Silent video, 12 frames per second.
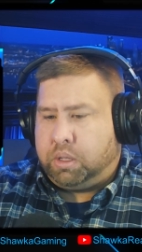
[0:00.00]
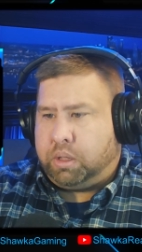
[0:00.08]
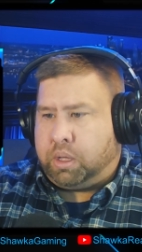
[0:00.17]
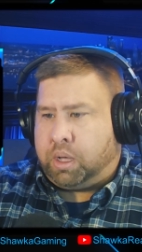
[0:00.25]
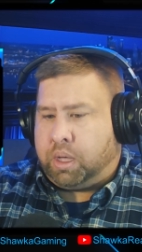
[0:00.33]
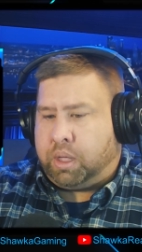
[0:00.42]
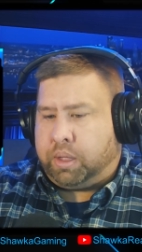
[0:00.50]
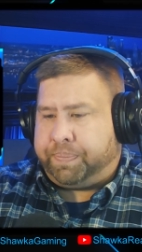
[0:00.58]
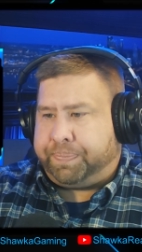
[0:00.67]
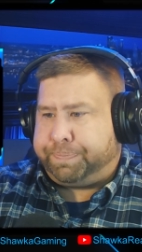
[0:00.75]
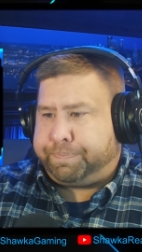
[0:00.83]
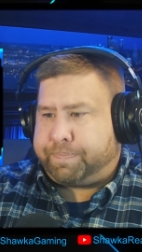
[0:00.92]

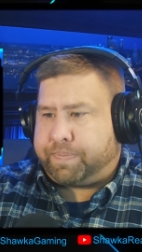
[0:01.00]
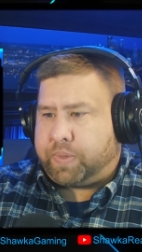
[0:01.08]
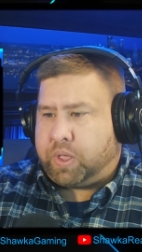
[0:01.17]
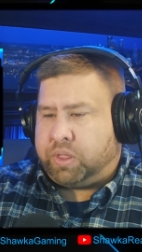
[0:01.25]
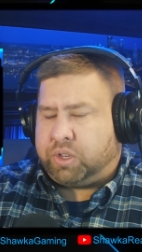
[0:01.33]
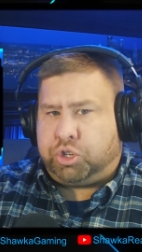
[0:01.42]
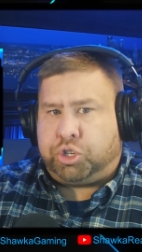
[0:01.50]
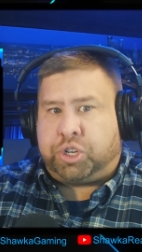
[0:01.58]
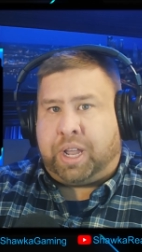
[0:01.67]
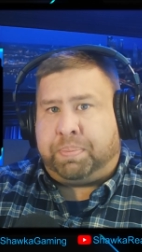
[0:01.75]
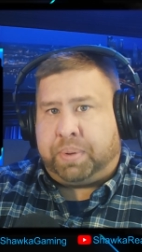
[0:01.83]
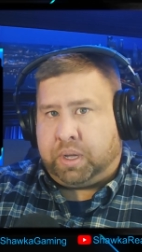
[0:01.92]
the
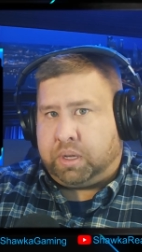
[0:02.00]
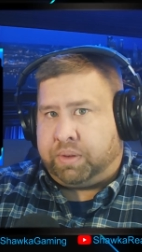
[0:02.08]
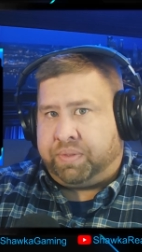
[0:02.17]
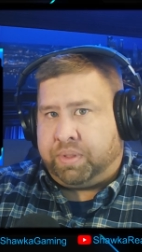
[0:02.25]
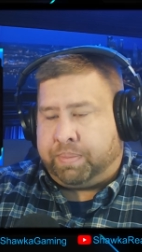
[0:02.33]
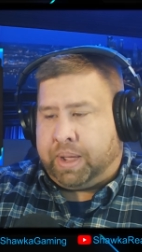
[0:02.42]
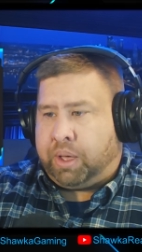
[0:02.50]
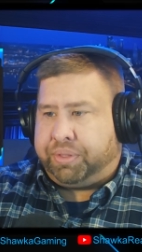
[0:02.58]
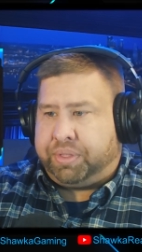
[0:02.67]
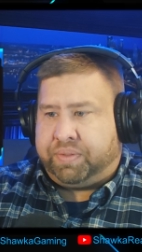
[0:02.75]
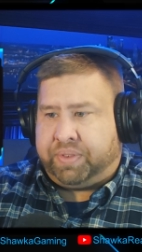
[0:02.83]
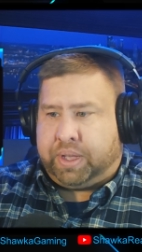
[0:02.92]
shaping of the mouth
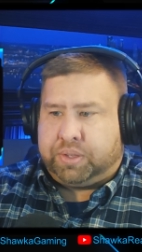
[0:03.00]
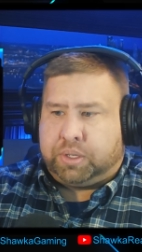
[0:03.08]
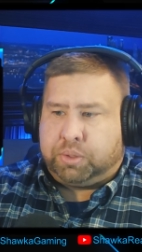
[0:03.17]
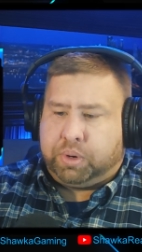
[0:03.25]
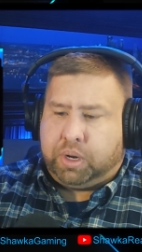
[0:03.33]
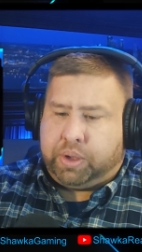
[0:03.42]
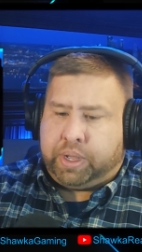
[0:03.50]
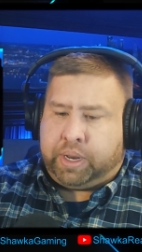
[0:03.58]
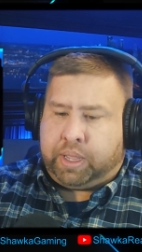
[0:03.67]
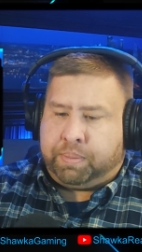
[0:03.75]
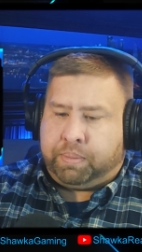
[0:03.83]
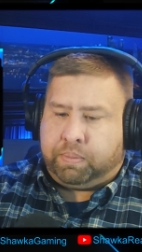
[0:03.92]
and the vowel sounds. We're going to go ahead
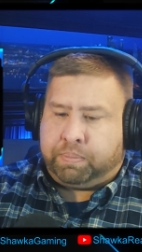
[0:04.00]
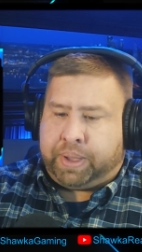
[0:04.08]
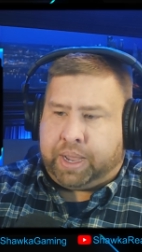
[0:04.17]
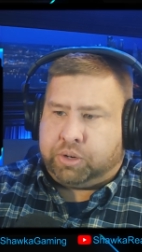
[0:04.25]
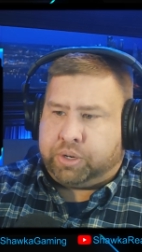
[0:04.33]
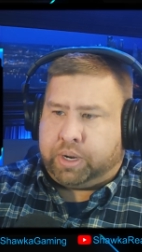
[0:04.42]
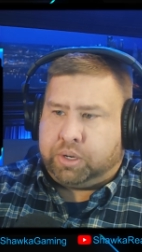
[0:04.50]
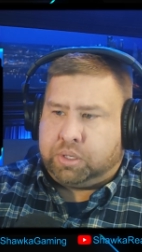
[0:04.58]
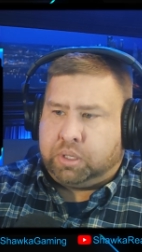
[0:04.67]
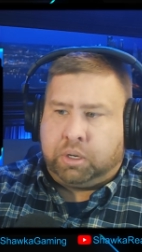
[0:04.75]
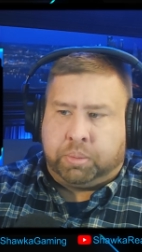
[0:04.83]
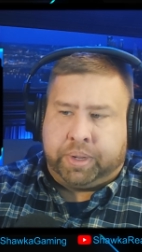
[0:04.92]
and backtrack just
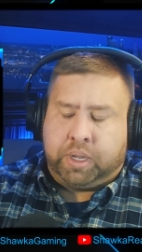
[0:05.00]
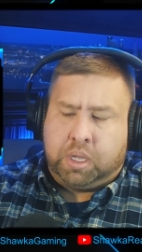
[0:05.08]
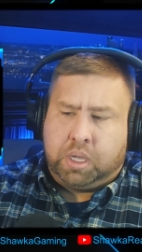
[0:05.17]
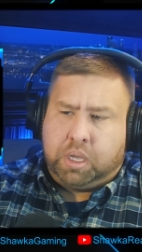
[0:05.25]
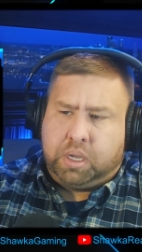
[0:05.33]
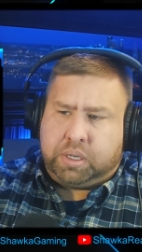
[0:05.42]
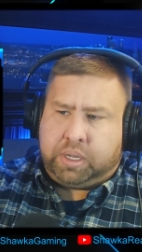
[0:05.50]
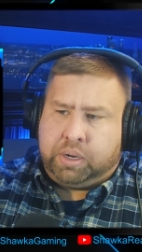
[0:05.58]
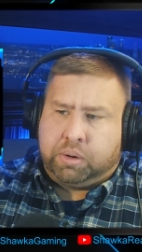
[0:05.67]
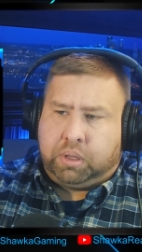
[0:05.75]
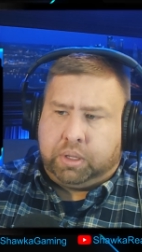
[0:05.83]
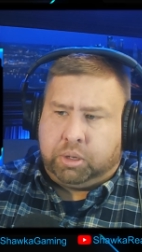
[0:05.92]
a little bit to
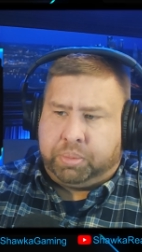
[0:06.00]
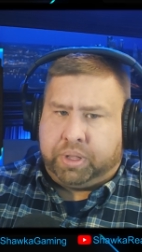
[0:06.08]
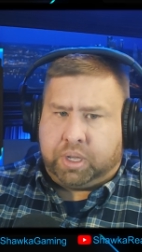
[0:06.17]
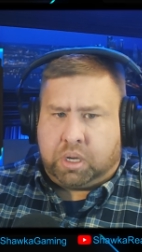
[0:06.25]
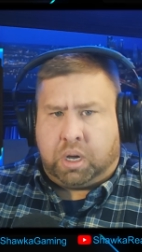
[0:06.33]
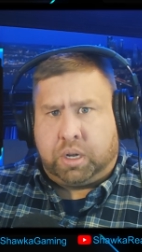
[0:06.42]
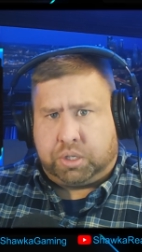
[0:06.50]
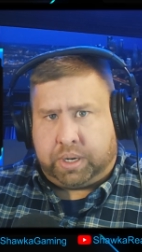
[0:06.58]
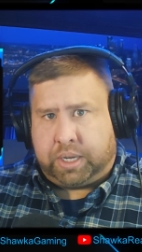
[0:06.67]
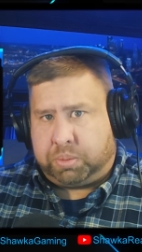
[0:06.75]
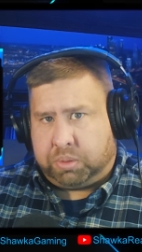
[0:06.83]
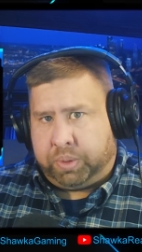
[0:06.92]
hear a little bit of the
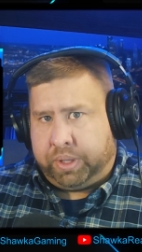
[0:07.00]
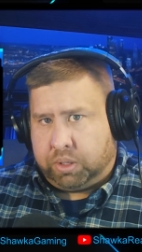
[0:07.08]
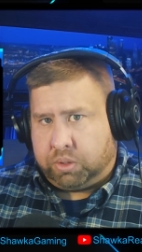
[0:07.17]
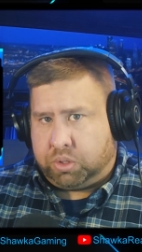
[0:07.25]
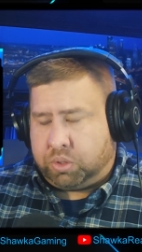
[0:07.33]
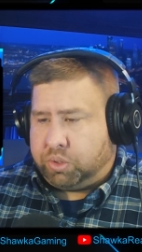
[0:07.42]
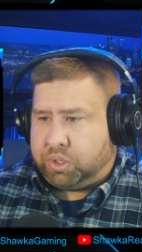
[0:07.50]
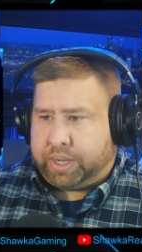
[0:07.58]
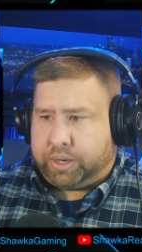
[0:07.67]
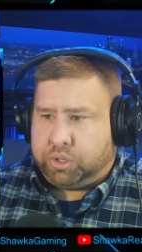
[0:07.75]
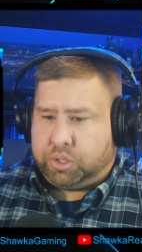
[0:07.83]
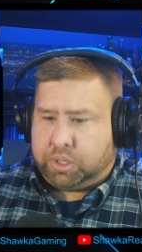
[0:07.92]
contrast between those two
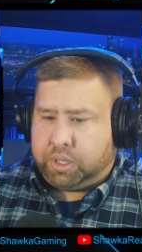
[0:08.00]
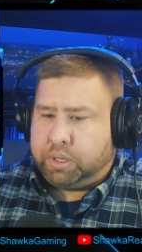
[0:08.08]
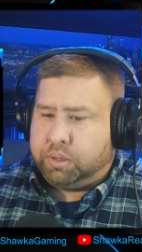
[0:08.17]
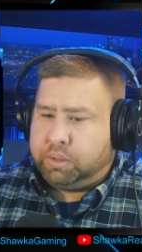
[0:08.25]
sections here.